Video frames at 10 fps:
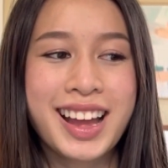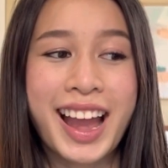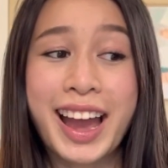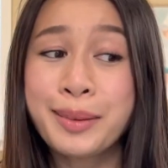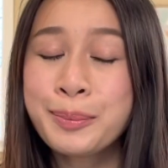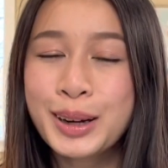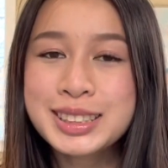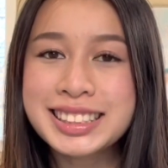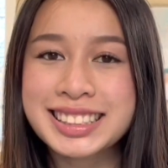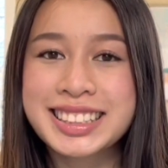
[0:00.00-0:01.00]
I haven't
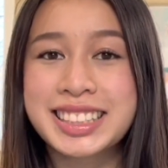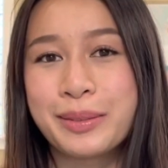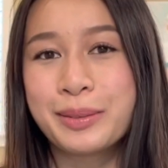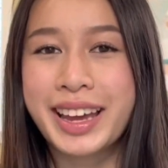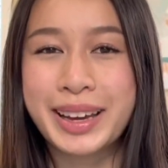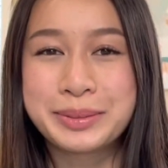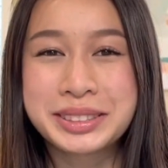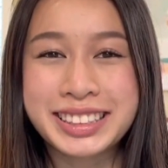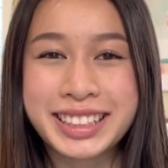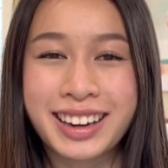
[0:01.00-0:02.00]
purchased the double
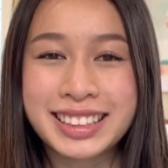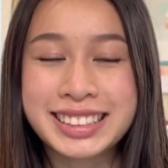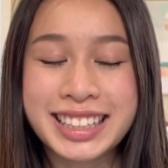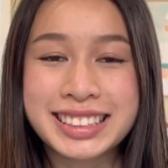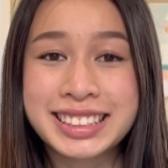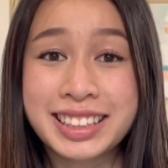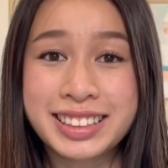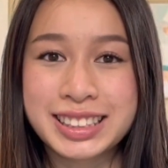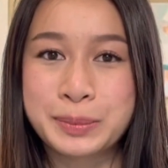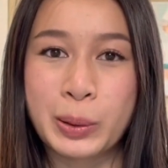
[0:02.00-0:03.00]
AMC content until
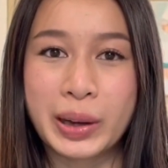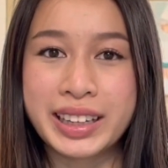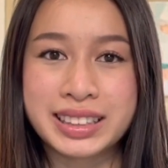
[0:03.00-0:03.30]
this point.